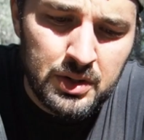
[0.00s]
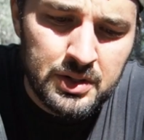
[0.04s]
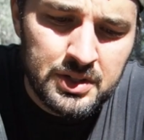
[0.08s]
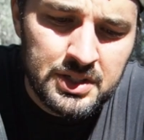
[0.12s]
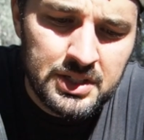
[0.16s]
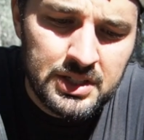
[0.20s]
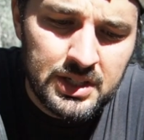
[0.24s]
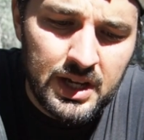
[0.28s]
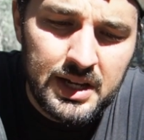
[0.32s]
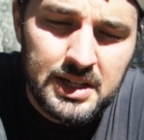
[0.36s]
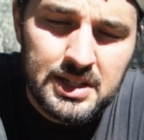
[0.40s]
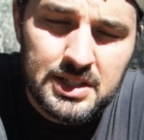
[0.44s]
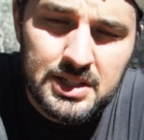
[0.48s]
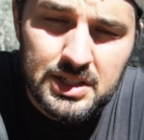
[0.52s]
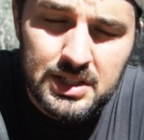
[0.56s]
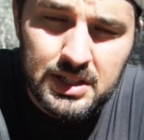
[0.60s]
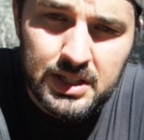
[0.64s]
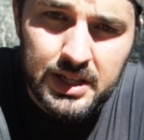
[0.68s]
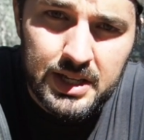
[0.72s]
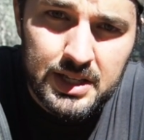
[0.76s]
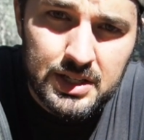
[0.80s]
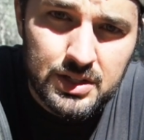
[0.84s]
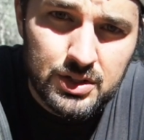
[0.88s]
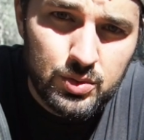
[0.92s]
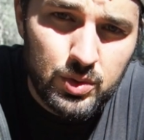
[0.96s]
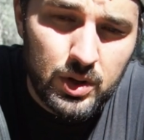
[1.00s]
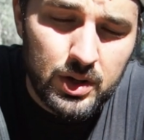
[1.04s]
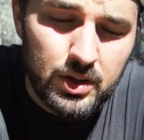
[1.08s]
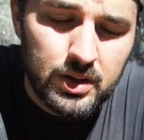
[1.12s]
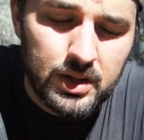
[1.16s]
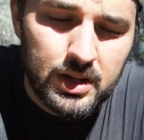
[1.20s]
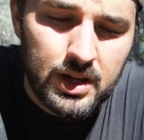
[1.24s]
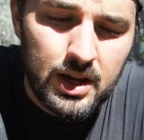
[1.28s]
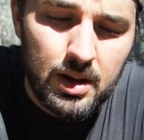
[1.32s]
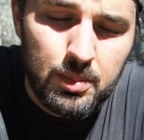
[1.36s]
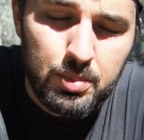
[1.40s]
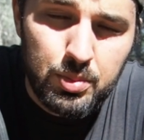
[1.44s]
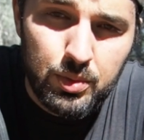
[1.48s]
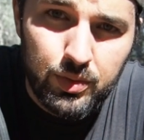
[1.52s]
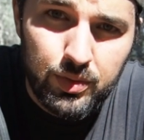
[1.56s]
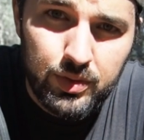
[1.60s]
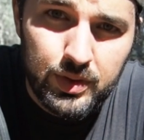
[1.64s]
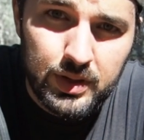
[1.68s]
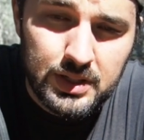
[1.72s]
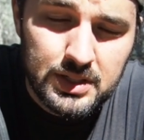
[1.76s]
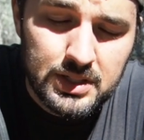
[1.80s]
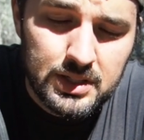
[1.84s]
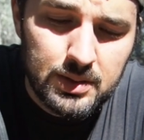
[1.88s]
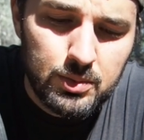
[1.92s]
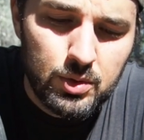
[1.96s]
a Zeiss lens? Well, a couple
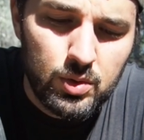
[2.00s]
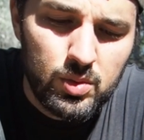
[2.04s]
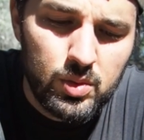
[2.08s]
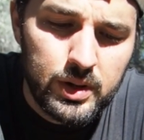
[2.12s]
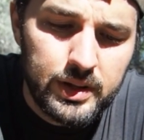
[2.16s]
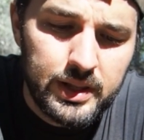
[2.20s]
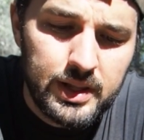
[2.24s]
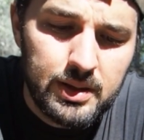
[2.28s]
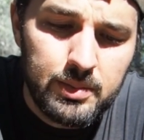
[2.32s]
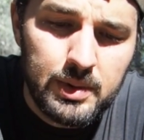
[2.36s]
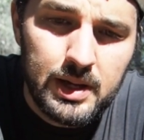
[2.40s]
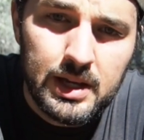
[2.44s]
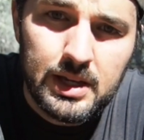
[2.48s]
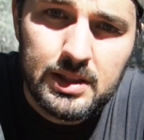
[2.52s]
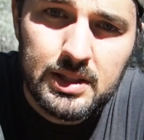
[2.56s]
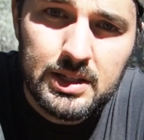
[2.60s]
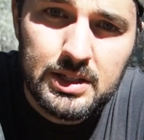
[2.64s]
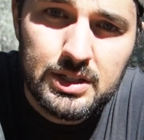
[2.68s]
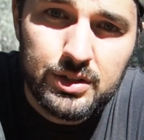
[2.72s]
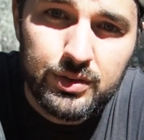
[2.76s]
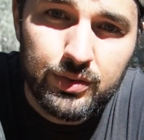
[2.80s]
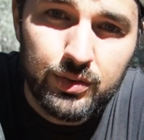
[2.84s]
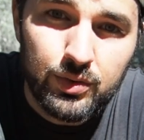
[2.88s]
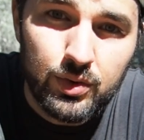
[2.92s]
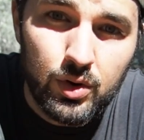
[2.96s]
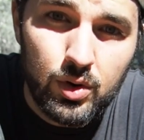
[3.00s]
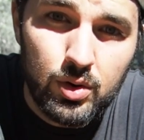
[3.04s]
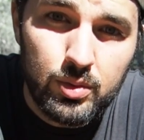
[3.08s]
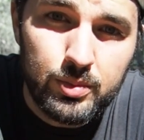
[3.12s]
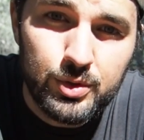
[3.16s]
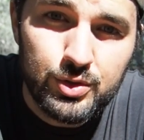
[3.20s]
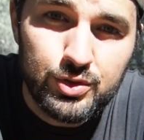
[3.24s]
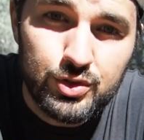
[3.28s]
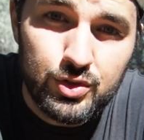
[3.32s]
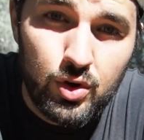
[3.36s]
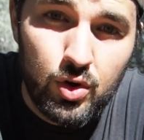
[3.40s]
things. Number one, they make these for almost